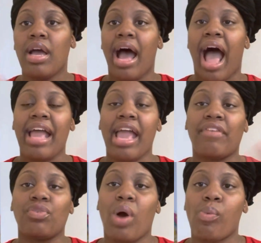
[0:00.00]
Hi
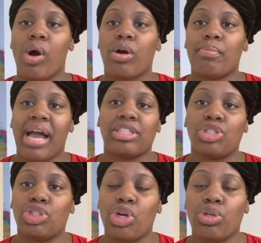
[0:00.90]
everyone, welcome back to
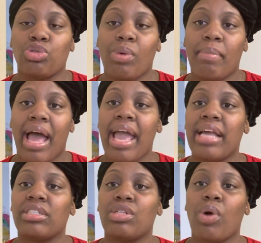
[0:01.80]
The Chosen One by
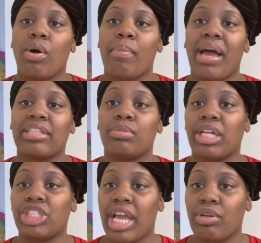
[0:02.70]
Ashley. Welcome back to my
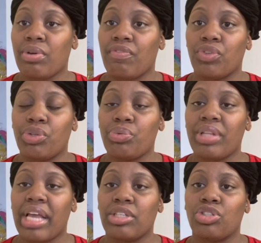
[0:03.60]
channel. If you're new,
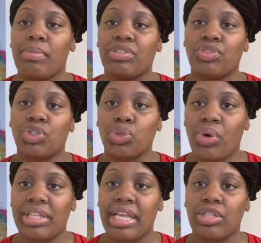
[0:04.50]
thank you so much for
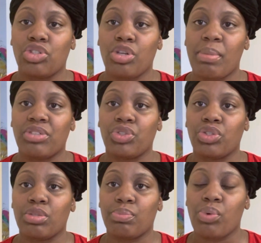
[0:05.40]
joining. Thank you so much for your
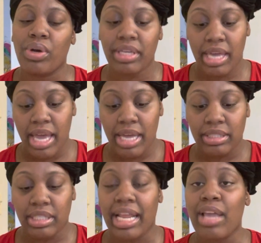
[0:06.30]
support.
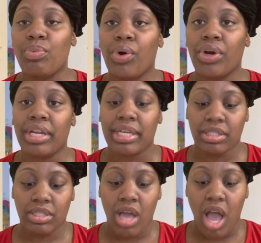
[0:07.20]
Today's word
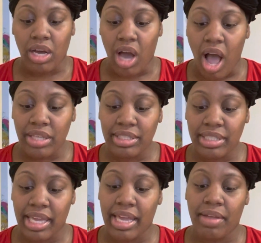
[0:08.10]
is, God
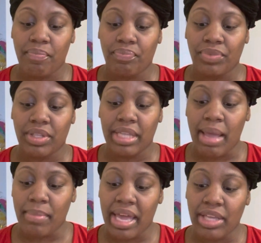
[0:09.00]
said, that
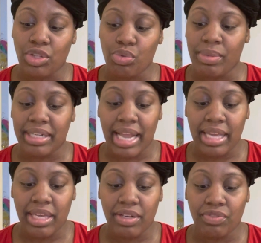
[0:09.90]
man you've been
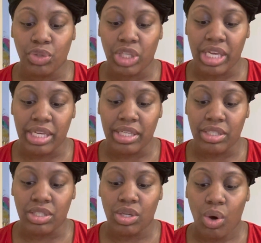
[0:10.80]
dating for
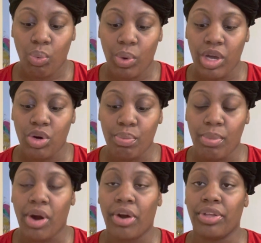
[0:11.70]
years will
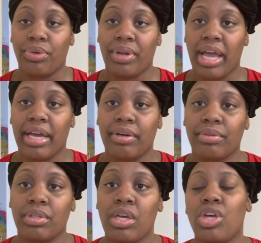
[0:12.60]
marry you now.
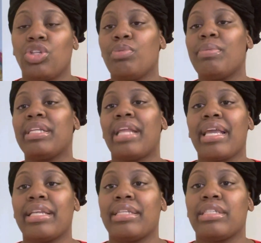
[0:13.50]
You've been
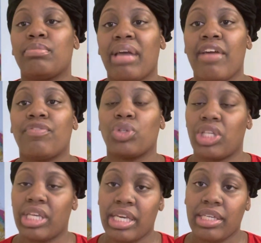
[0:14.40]
dating this man for
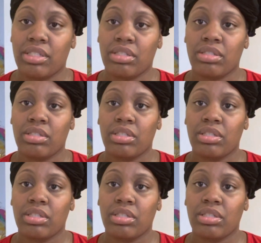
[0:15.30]
years.